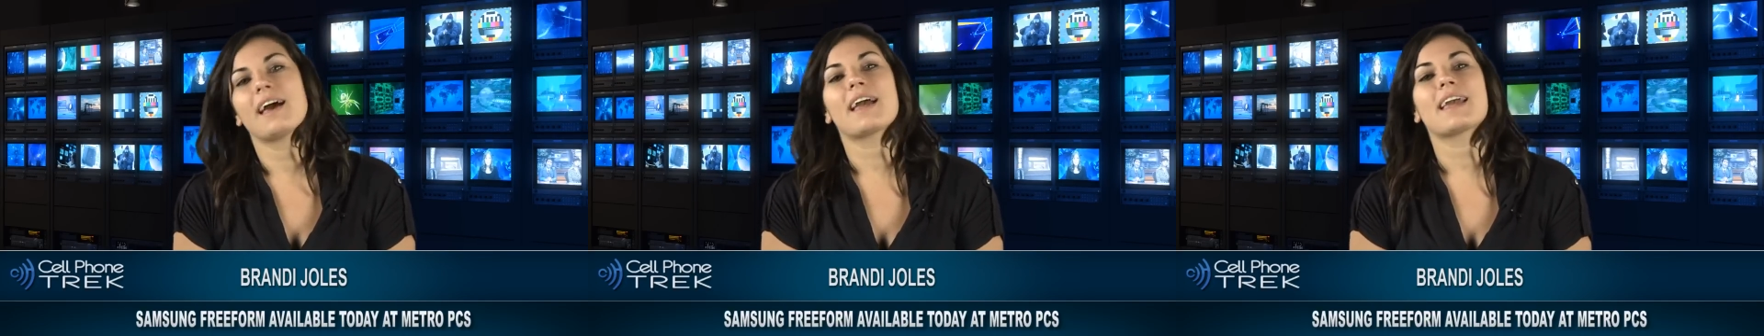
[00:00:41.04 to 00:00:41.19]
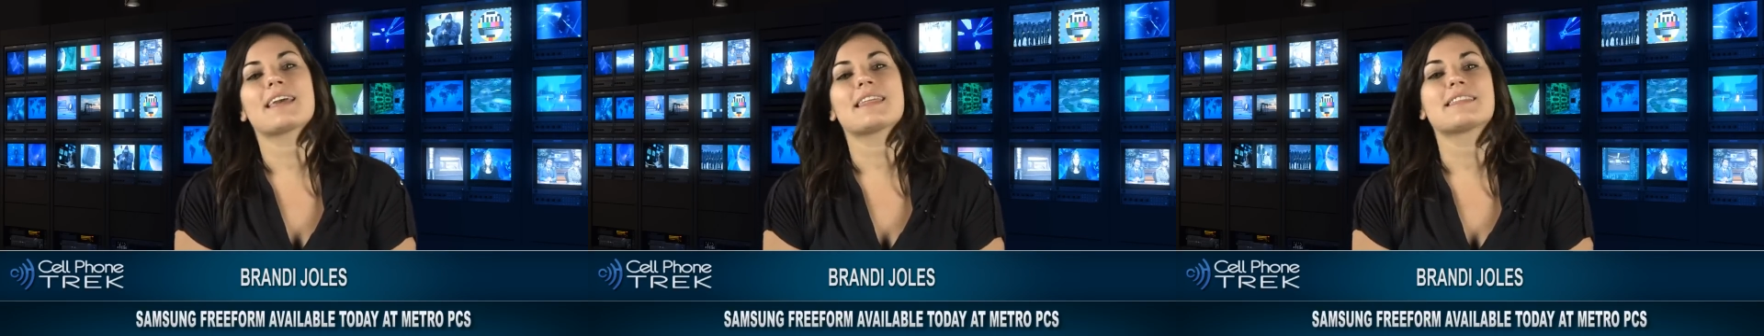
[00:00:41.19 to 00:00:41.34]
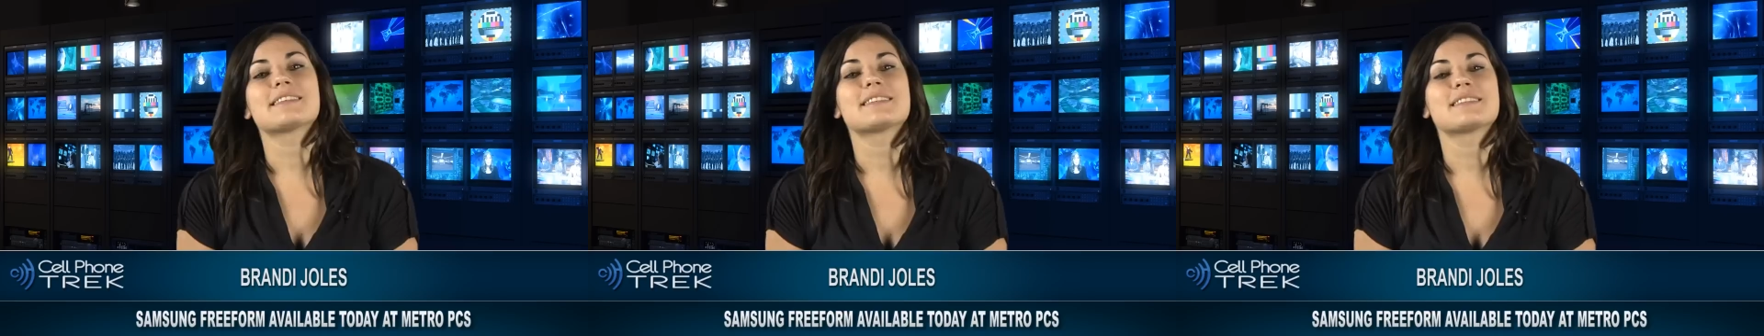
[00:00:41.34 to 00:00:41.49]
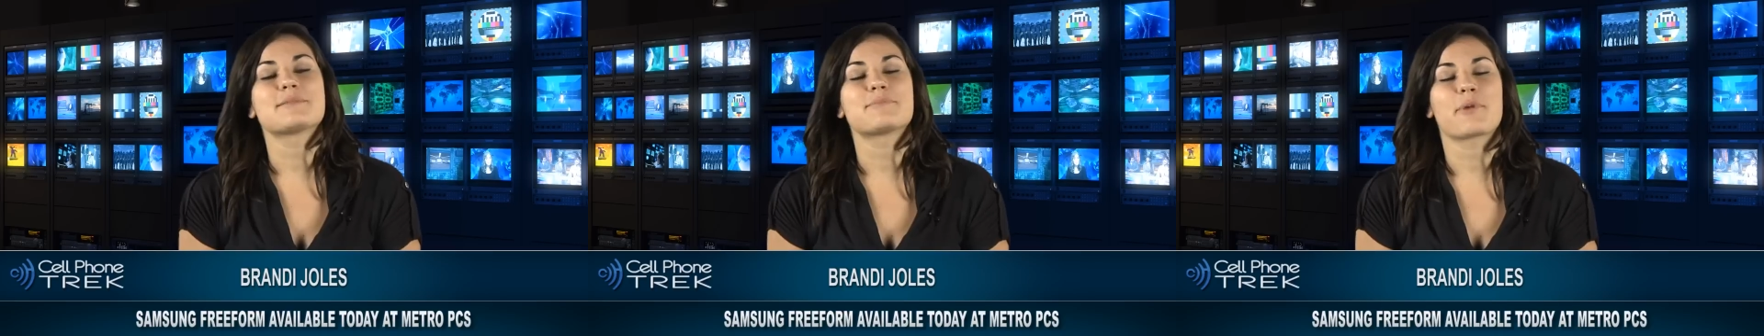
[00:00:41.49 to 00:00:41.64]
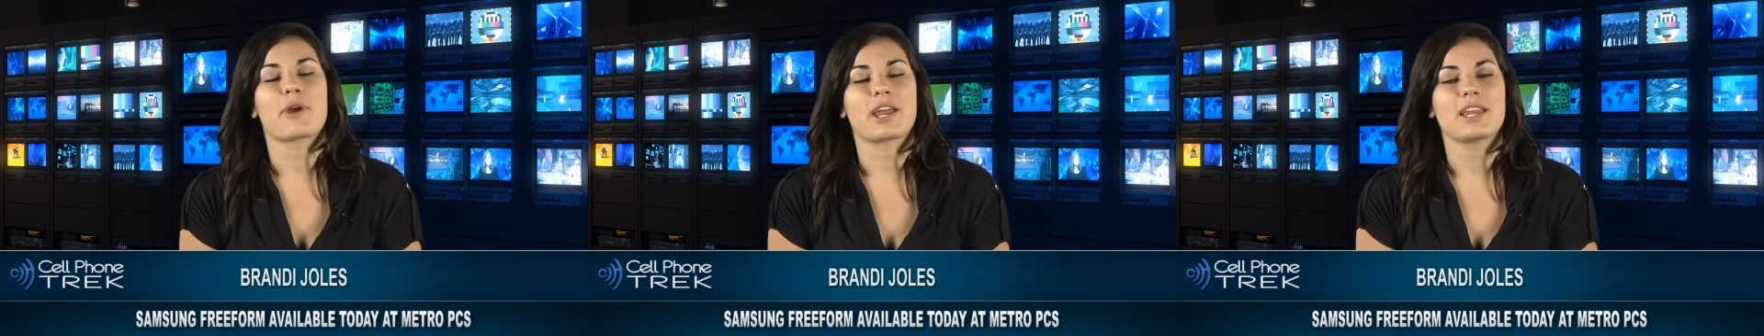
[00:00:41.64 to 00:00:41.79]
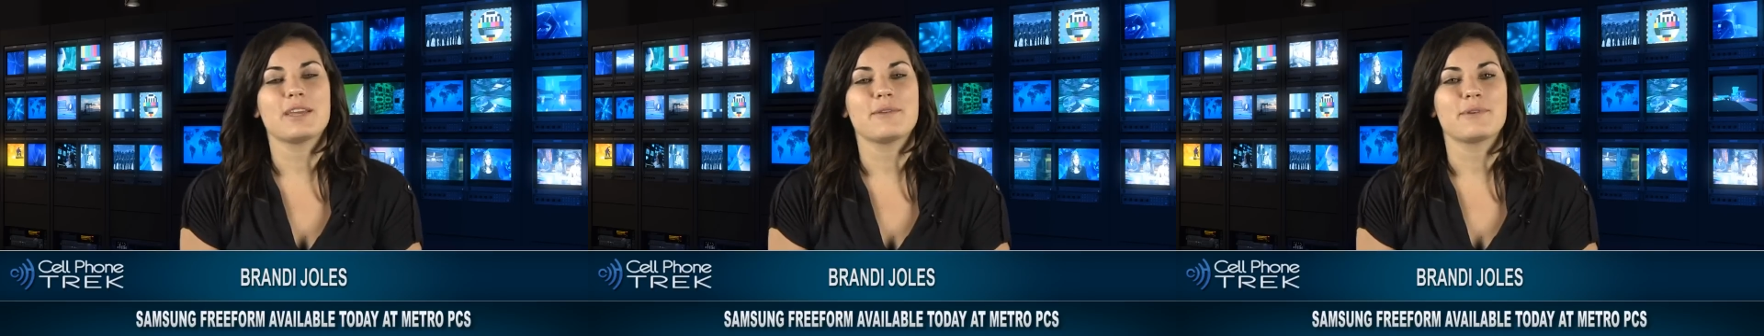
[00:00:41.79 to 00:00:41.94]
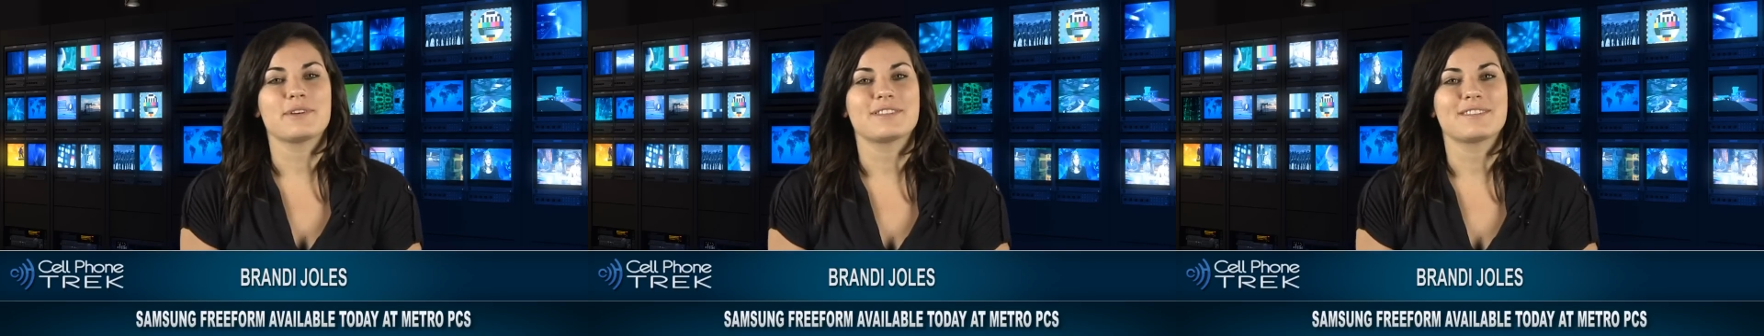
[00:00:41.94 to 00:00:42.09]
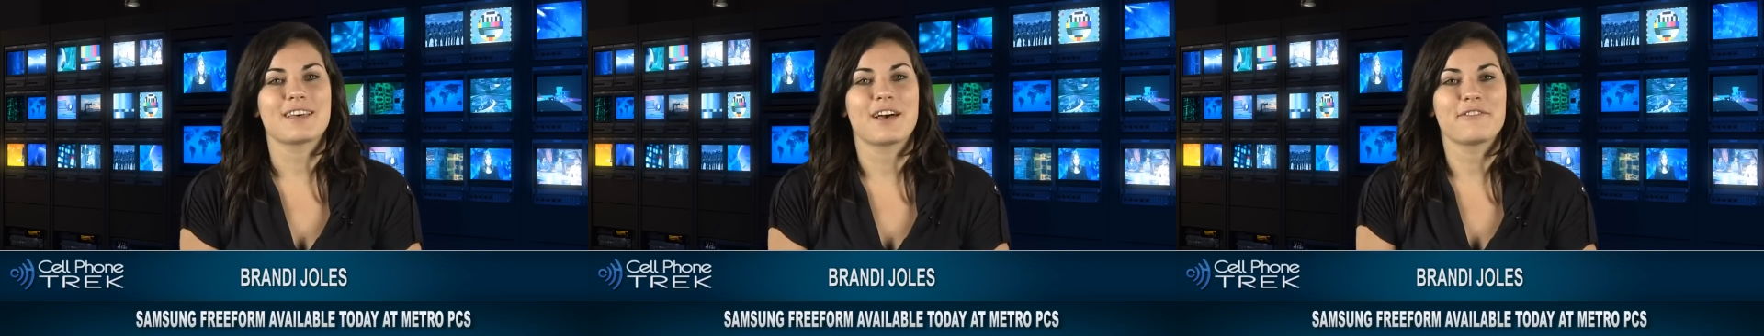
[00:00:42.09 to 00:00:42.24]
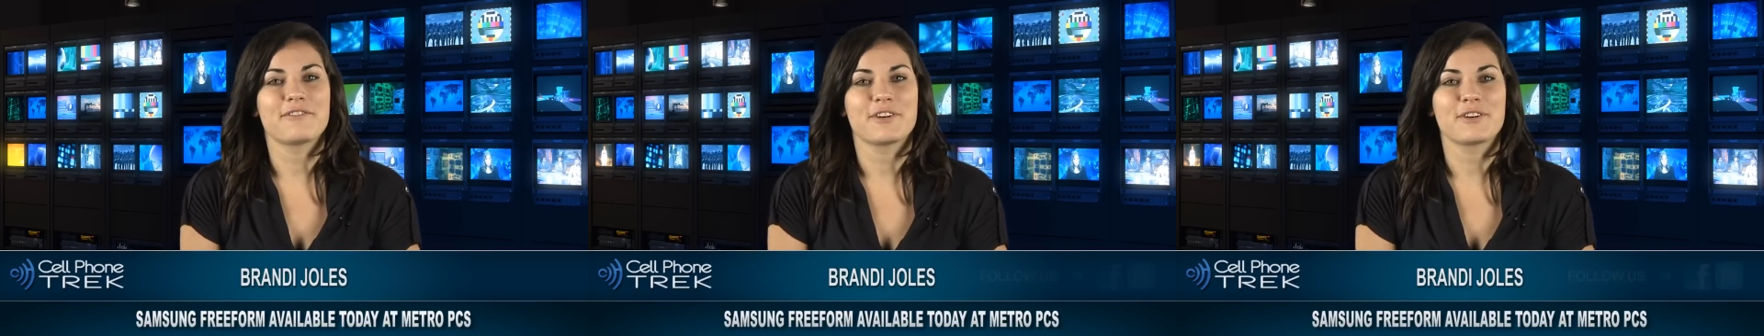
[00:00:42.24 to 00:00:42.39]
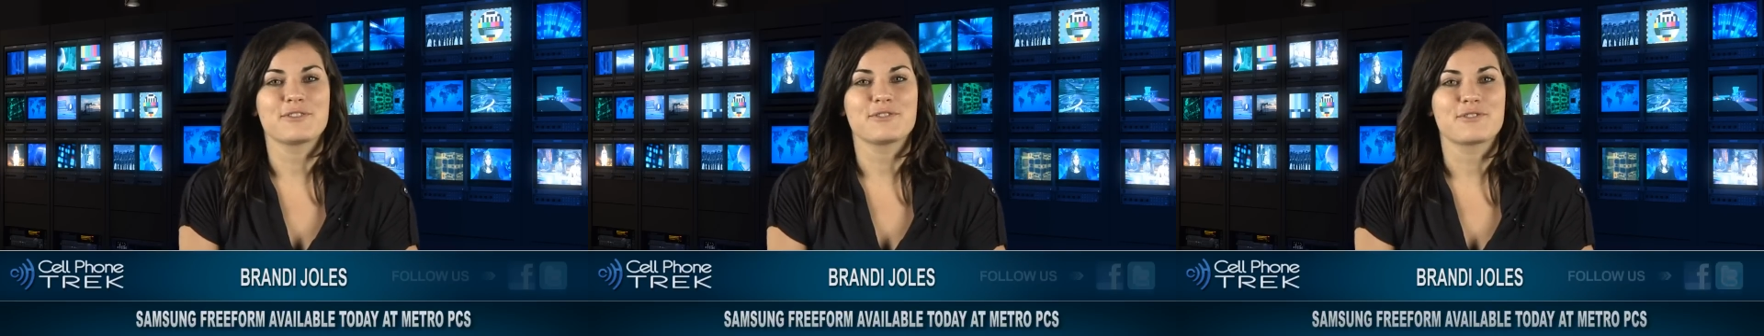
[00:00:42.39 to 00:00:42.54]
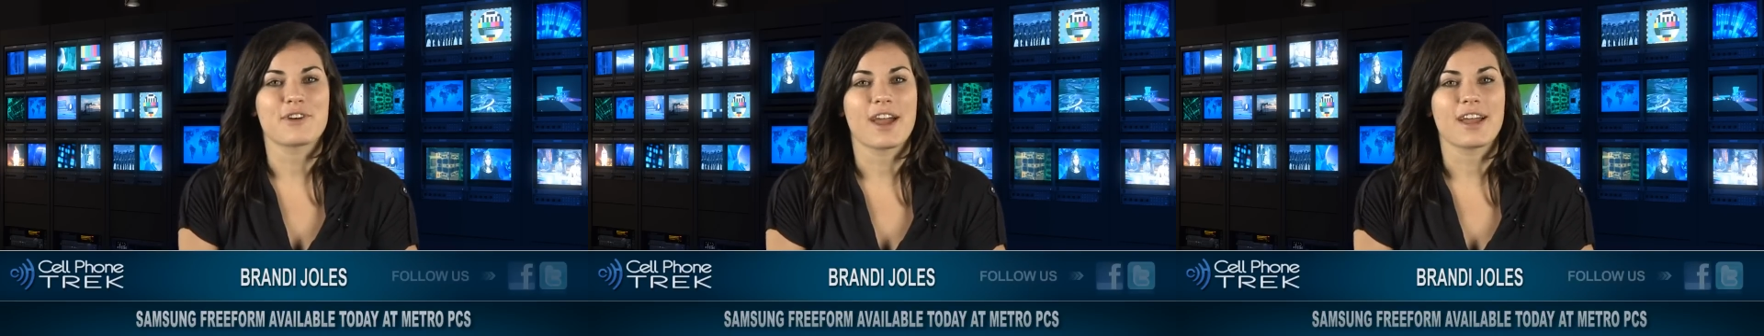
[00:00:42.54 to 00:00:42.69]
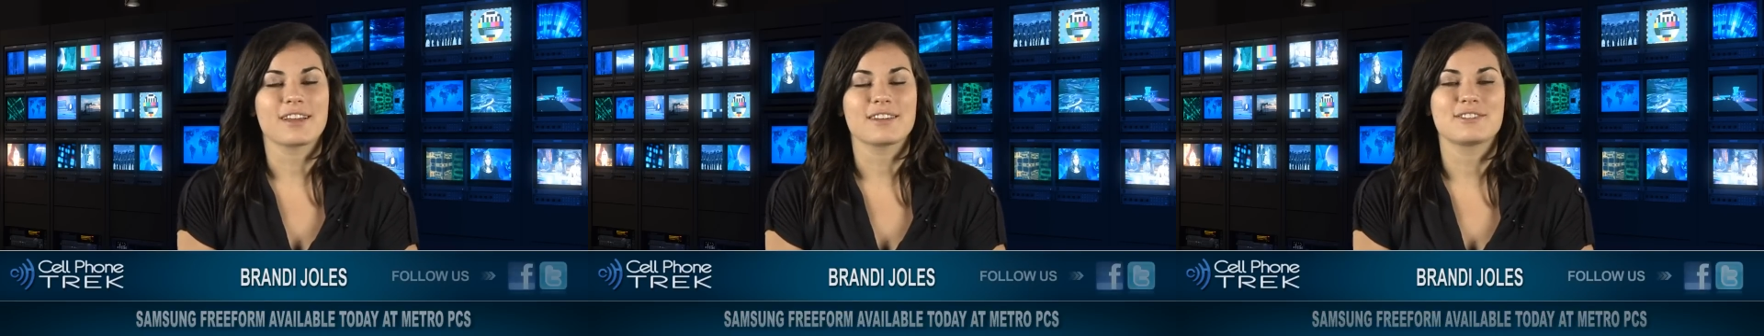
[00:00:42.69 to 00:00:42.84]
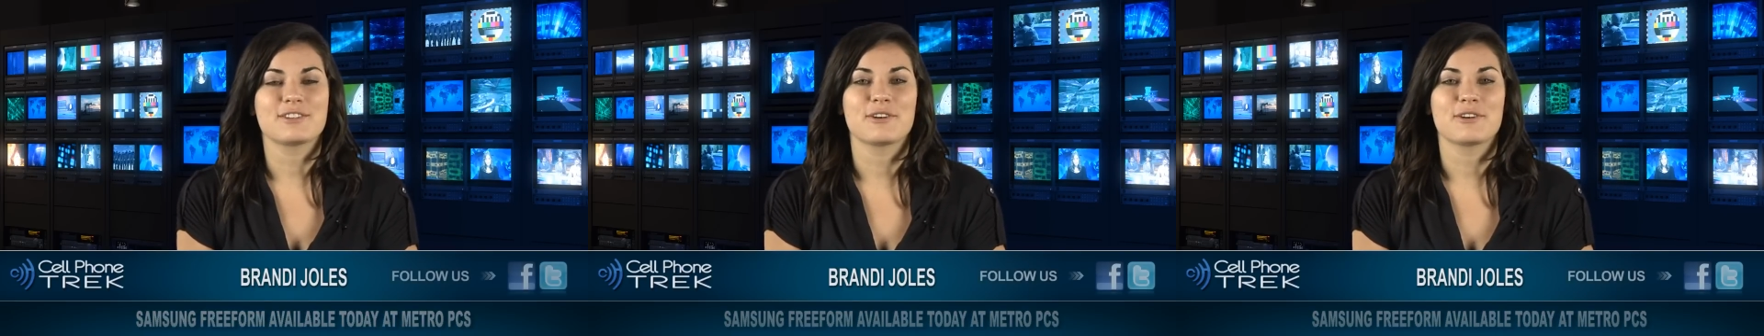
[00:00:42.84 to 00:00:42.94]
Again, this is Brandy with Cell Phone Trek.